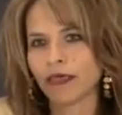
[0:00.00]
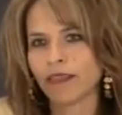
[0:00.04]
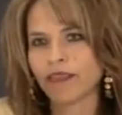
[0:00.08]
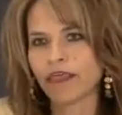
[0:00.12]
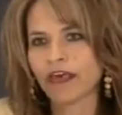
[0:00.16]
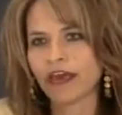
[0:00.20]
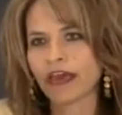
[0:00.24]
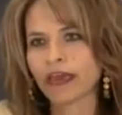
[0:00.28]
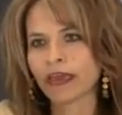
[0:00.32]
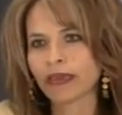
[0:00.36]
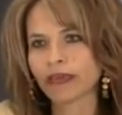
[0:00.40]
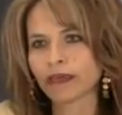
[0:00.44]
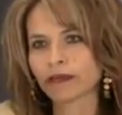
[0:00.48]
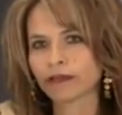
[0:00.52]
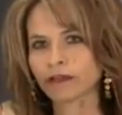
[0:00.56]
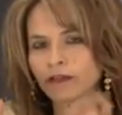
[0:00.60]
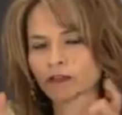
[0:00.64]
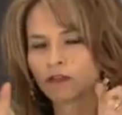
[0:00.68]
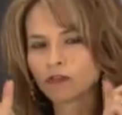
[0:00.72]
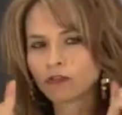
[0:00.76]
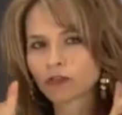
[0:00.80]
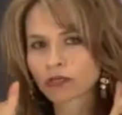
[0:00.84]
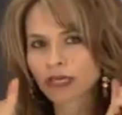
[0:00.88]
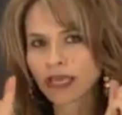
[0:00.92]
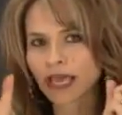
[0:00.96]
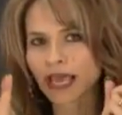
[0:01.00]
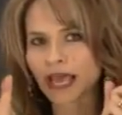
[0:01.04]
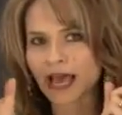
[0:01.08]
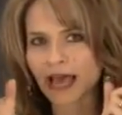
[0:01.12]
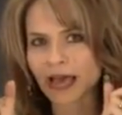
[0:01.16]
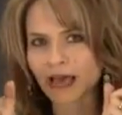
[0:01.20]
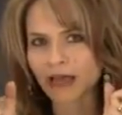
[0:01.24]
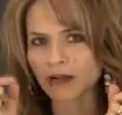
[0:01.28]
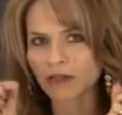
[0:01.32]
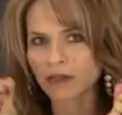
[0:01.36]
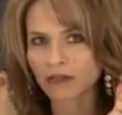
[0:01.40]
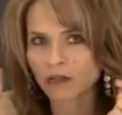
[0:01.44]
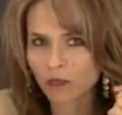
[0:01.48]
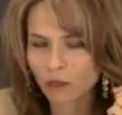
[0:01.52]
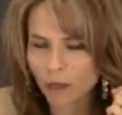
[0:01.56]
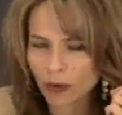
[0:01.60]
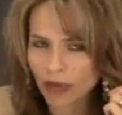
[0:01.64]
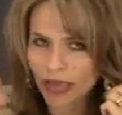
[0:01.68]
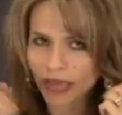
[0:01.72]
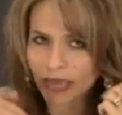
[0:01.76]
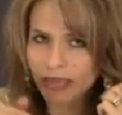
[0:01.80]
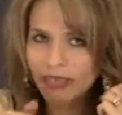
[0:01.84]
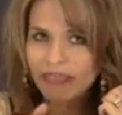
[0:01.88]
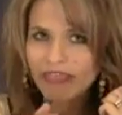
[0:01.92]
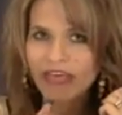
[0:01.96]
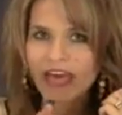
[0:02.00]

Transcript: they look at the way